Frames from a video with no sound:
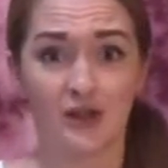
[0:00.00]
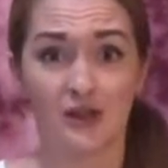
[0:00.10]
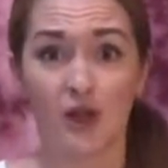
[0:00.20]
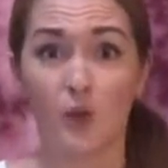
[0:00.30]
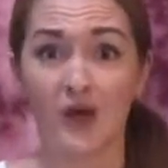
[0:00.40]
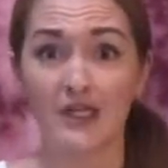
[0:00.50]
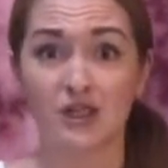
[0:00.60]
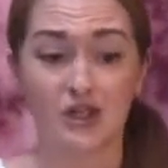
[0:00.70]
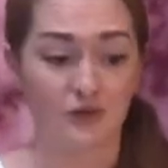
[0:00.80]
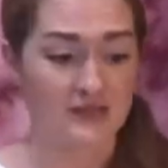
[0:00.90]
The witch
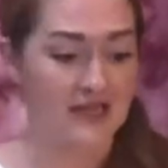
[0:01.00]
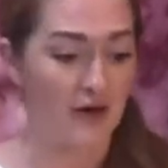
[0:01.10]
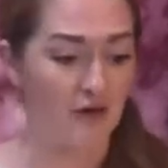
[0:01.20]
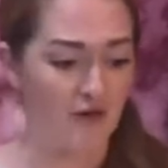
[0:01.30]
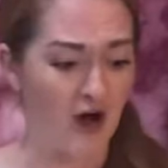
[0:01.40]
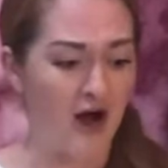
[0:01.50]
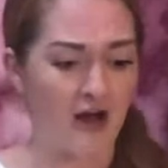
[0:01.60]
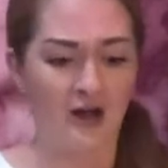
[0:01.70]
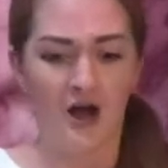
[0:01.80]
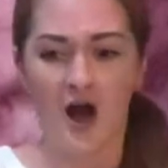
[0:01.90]
that was now a frog
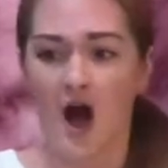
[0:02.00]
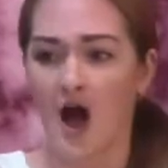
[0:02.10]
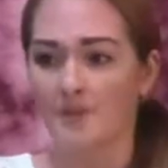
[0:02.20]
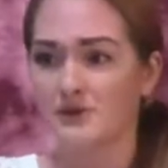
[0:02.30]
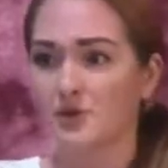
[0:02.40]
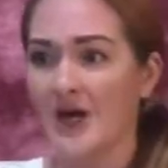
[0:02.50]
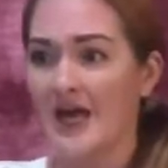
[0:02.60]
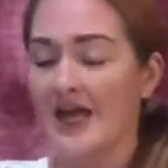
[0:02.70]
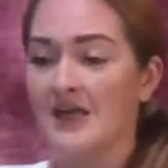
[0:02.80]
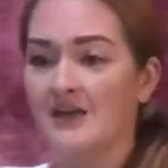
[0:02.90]
hopped
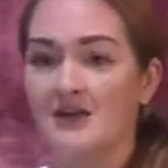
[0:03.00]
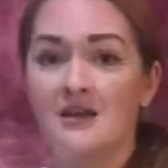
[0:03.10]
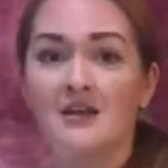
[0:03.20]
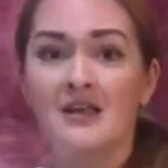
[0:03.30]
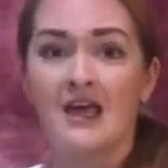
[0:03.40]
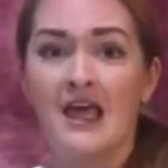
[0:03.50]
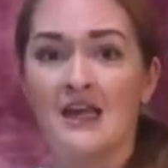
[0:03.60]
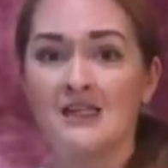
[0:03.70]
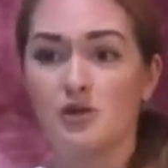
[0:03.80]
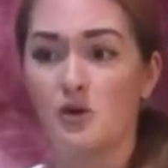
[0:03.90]
away and
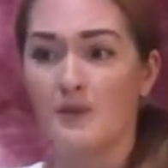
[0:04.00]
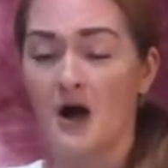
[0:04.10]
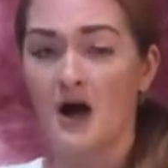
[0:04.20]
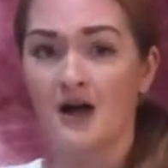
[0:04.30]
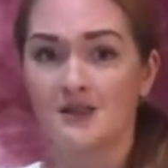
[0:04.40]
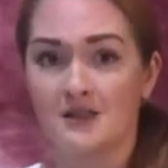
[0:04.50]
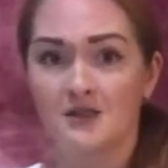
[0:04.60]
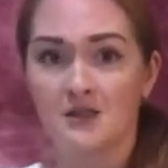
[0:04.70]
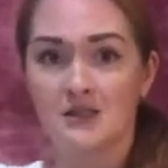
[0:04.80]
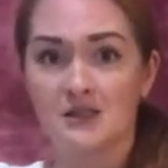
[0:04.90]
into a pond,
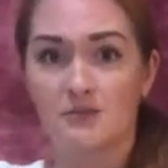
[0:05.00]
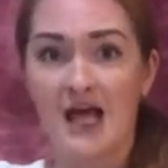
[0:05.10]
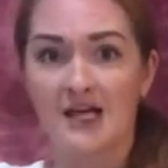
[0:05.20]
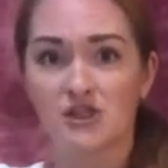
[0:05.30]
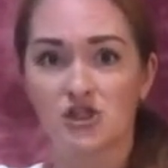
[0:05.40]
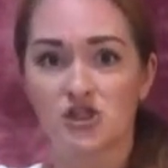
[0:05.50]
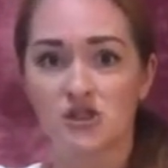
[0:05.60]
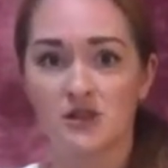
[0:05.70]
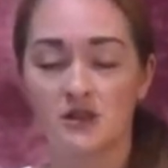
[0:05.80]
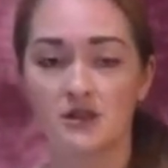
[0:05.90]
splash,
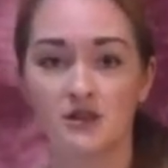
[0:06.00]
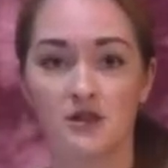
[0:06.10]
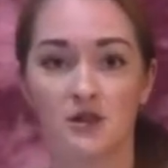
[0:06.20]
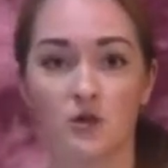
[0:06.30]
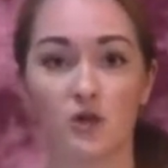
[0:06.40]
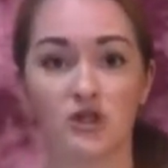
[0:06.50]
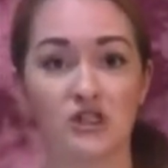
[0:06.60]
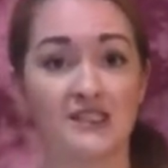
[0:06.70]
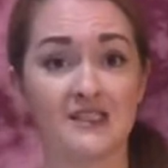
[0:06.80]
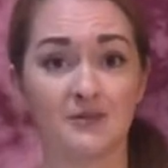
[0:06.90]
where she
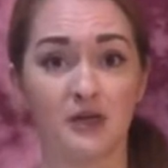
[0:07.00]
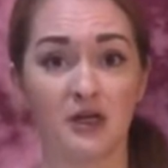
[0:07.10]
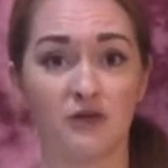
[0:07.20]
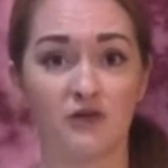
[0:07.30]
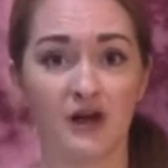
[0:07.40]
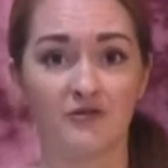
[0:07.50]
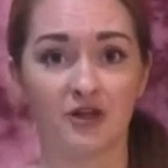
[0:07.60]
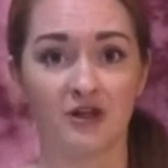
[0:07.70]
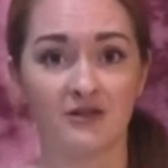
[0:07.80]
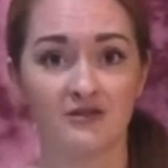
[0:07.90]
disappeared forever.